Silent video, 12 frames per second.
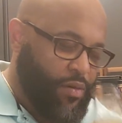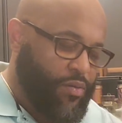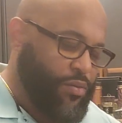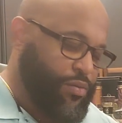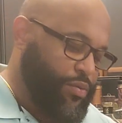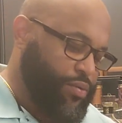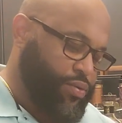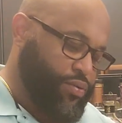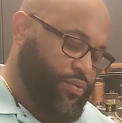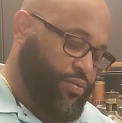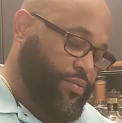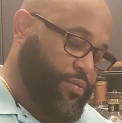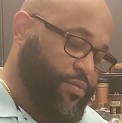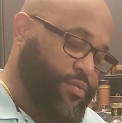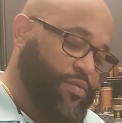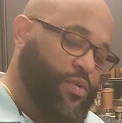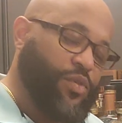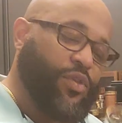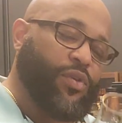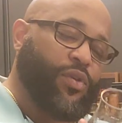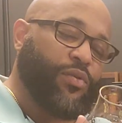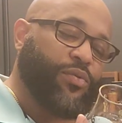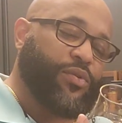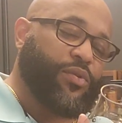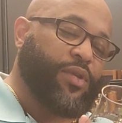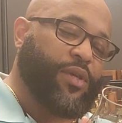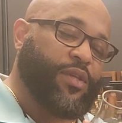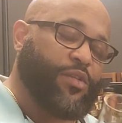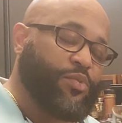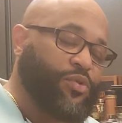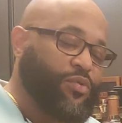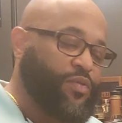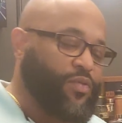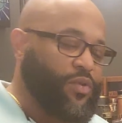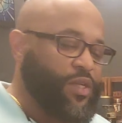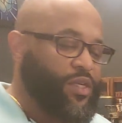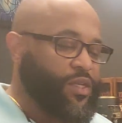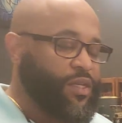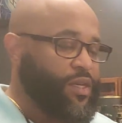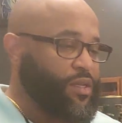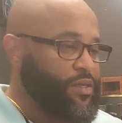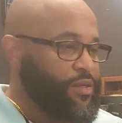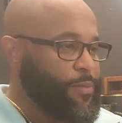Oh, the nose on it is beautiful. Look at the color.